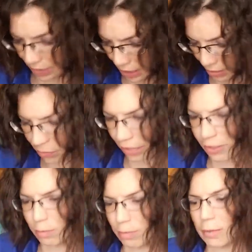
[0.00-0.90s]
I'm gonna
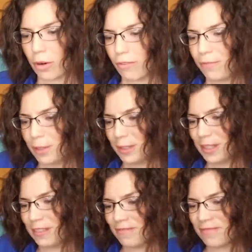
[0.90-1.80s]
have to buy more food.
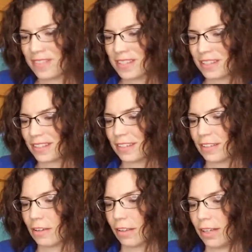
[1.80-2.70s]
This is
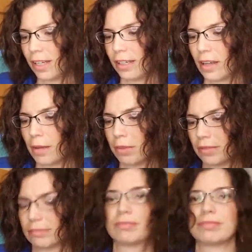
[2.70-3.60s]
all ending up.
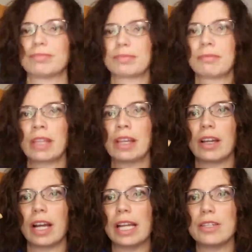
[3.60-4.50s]

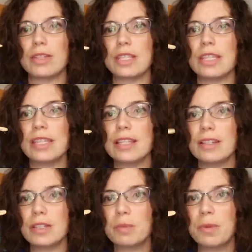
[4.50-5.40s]
Alright, so this is the
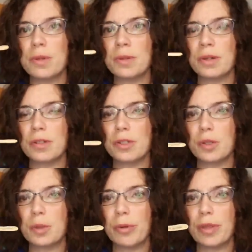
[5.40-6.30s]
little spoon or
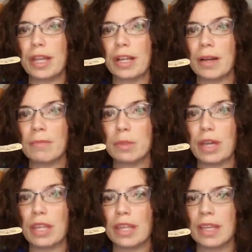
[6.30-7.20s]
scooper that it comes
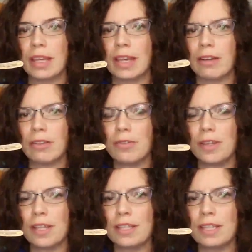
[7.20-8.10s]
with. I don't know if you
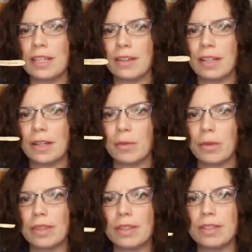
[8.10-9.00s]
can see on here,
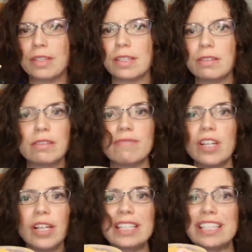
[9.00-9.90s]
but there's a
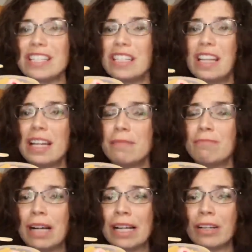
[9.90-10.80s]
very slight
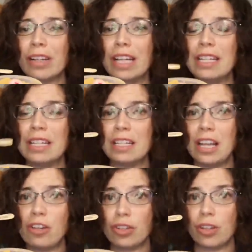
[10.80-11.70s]
minor
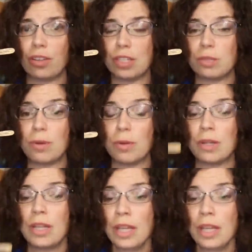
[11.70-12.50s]
indentation on the spoon.